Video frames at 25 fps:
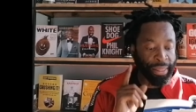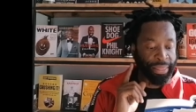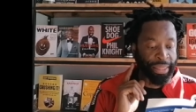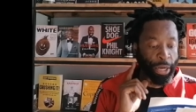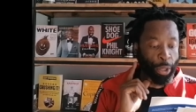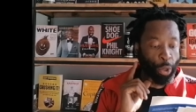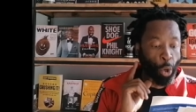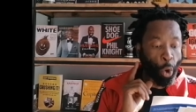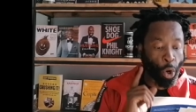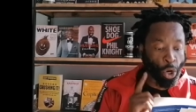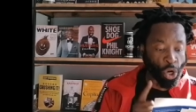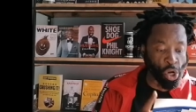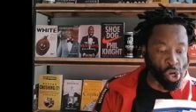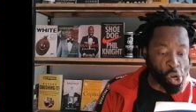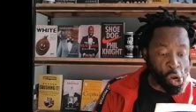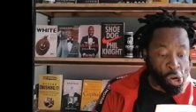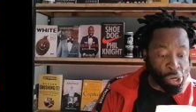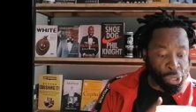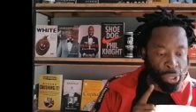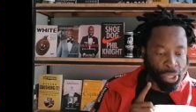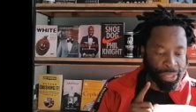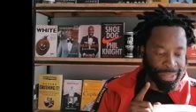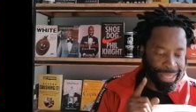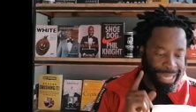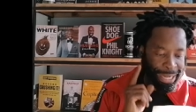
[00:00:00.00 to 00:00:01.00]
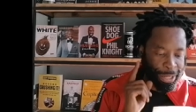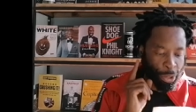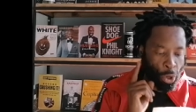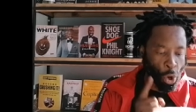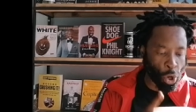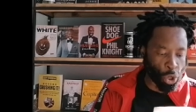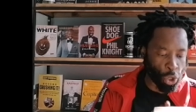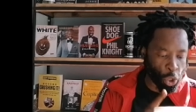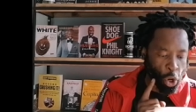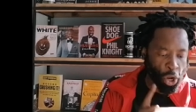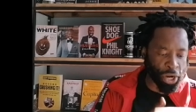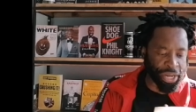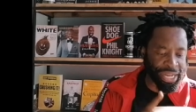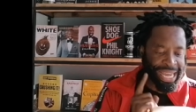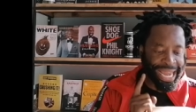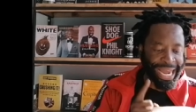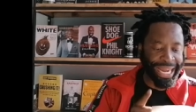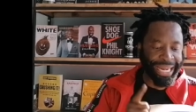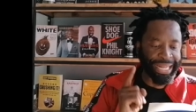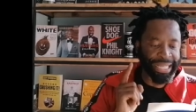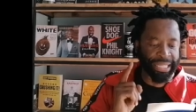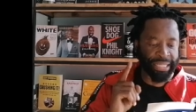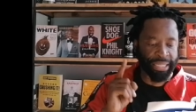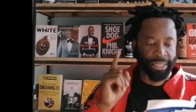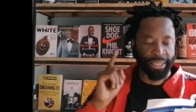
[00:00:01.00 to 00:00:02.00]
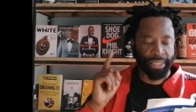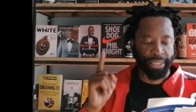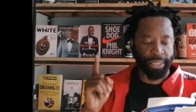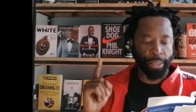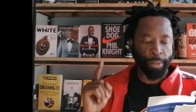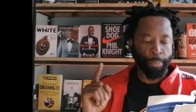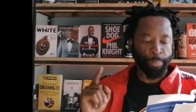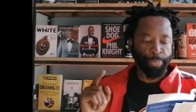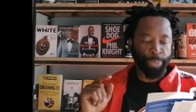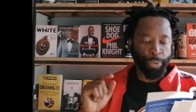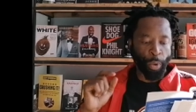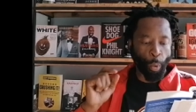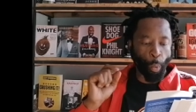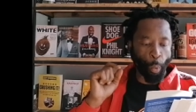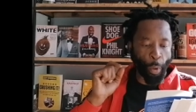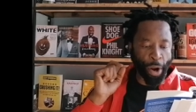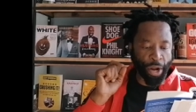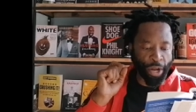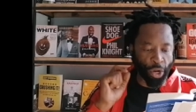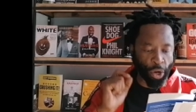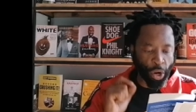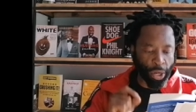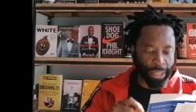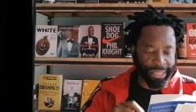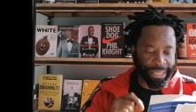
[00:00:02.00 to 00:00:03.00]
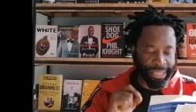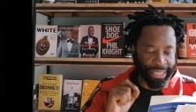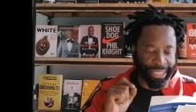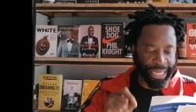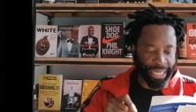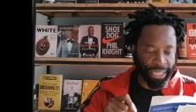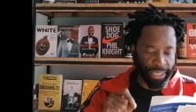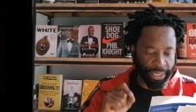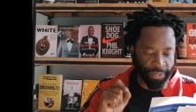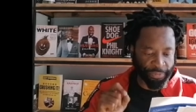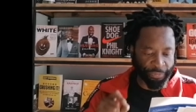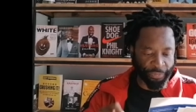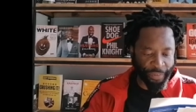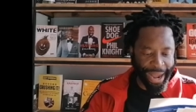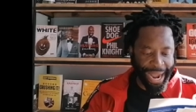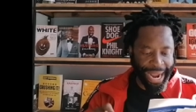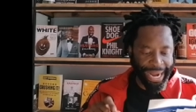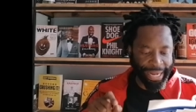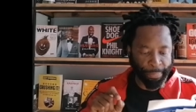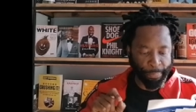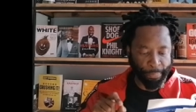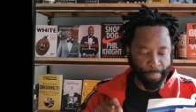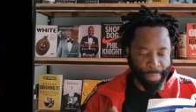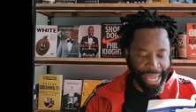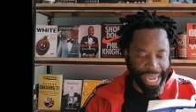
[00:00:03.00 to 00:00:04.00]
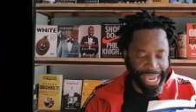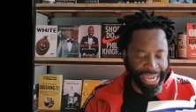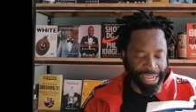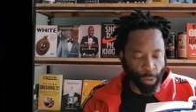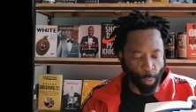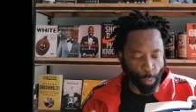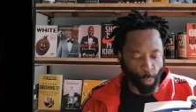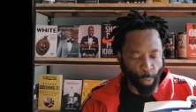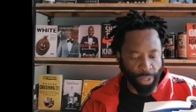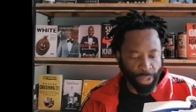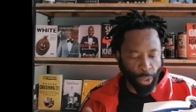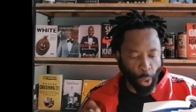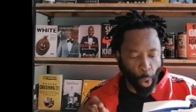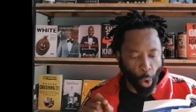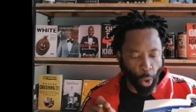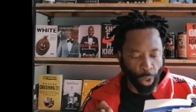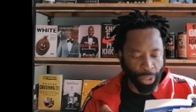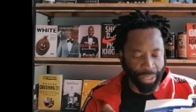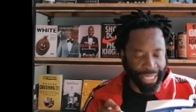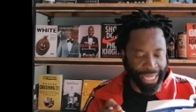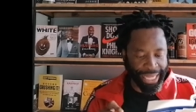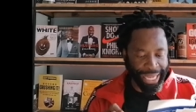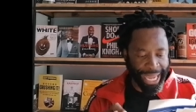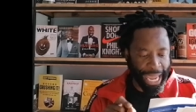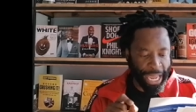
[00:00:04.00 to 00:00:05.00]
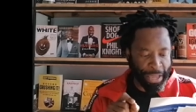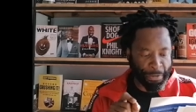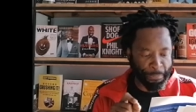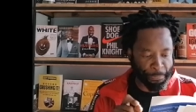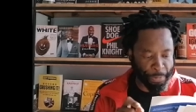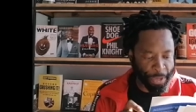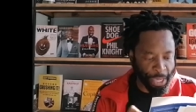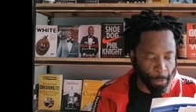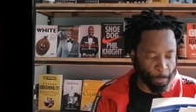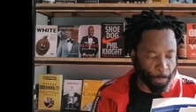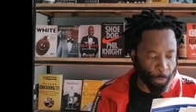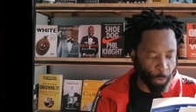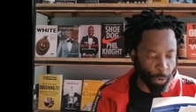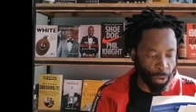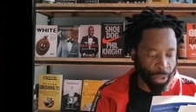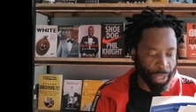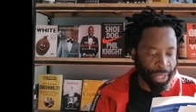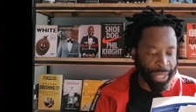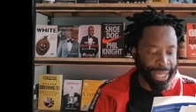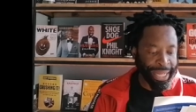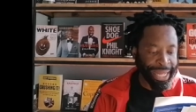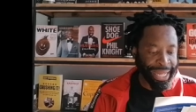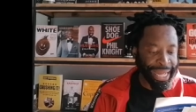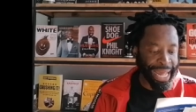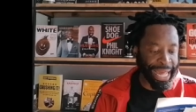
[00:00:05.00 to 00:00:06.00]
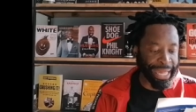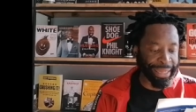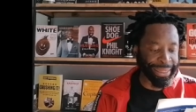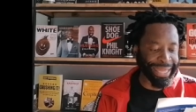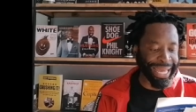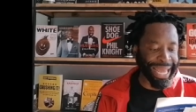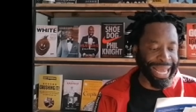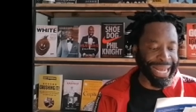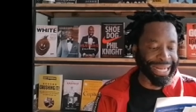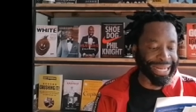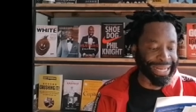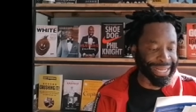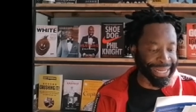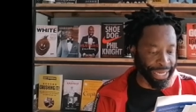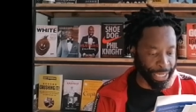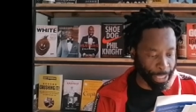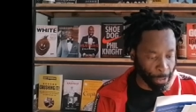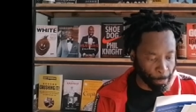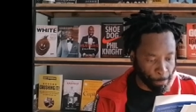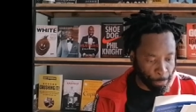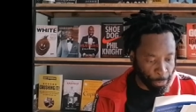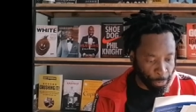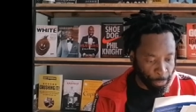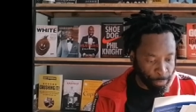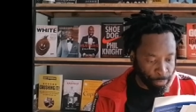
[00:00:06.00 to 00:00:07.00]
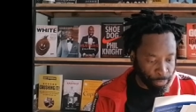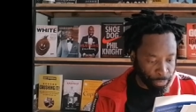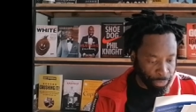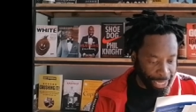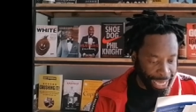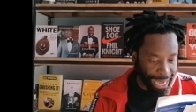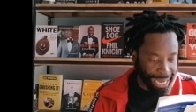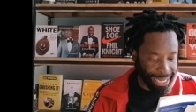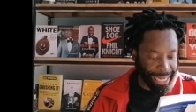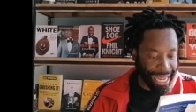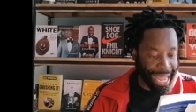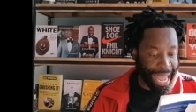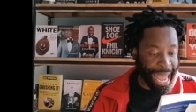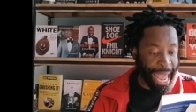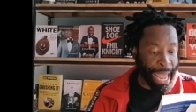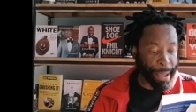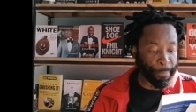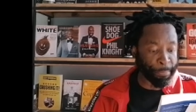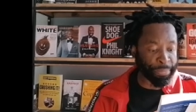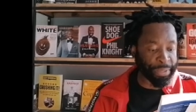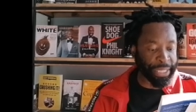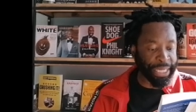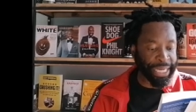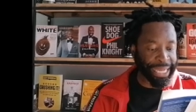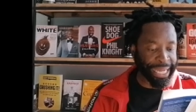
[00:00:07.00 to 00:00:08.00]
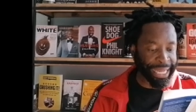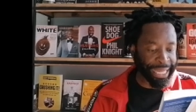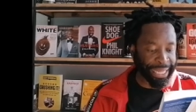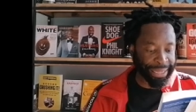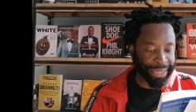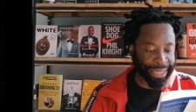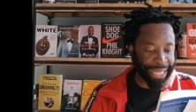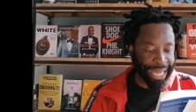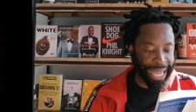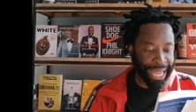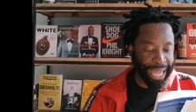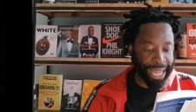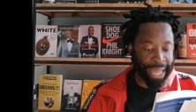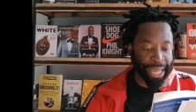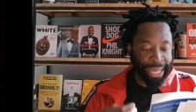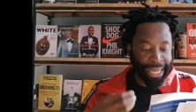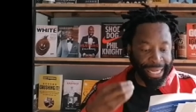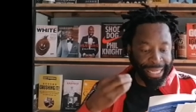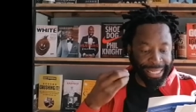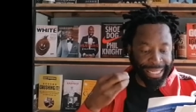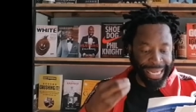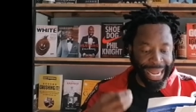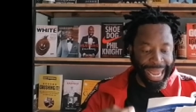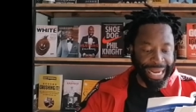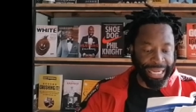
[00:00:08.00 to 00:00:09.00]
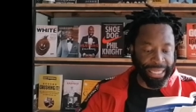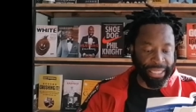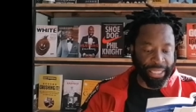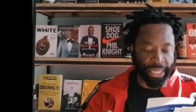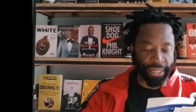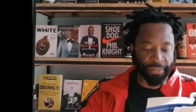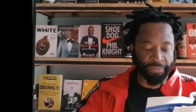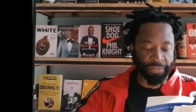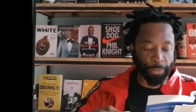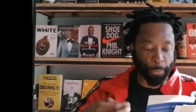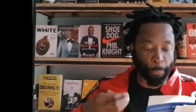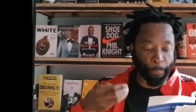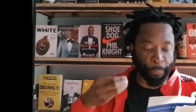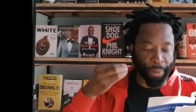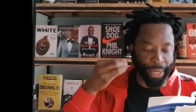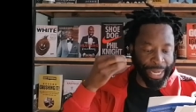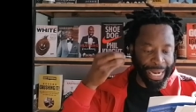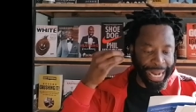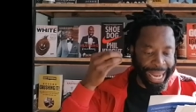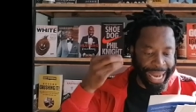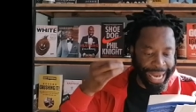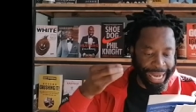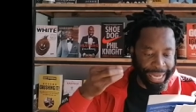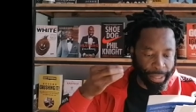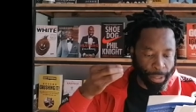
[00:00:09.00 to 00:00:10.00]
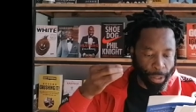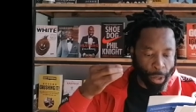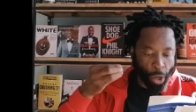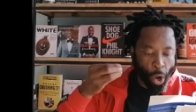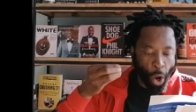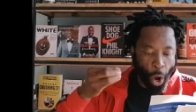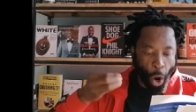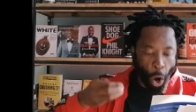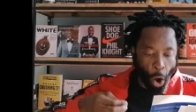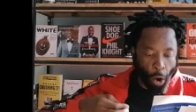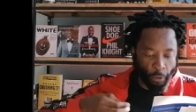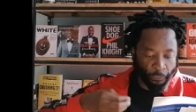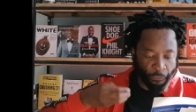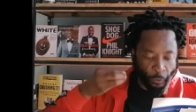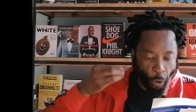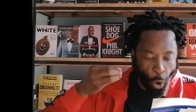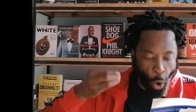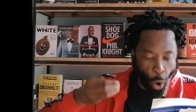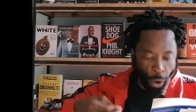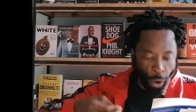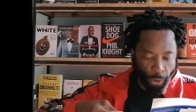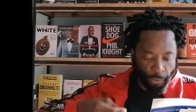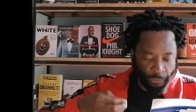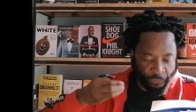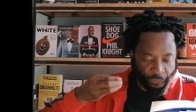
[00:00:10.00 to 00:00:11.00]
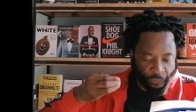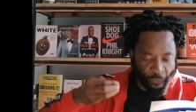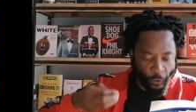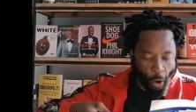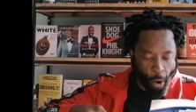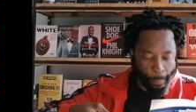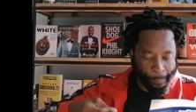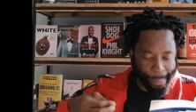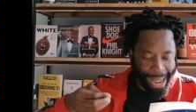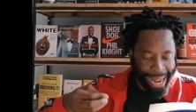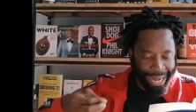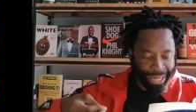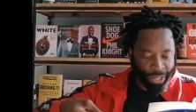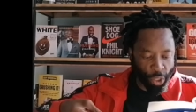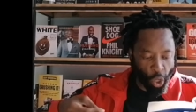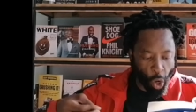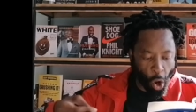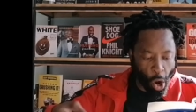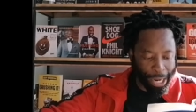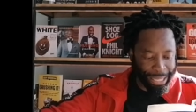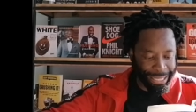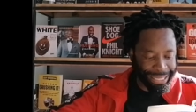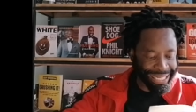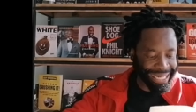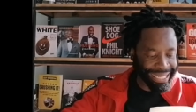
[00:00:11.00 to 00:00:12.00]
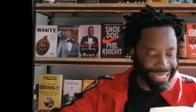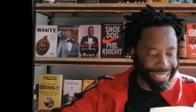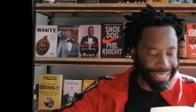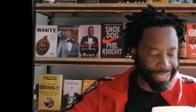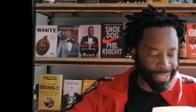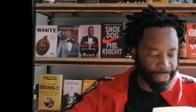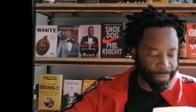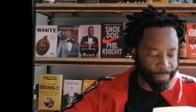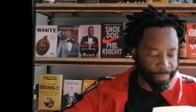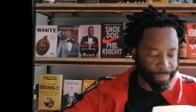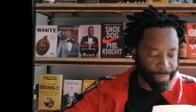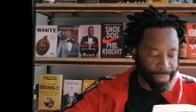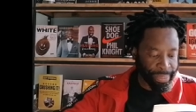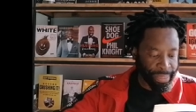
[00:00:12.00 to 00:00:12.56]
the colonialists were not satisfied merely with holding a people in their grip and emptying their natives' brain of all form and content.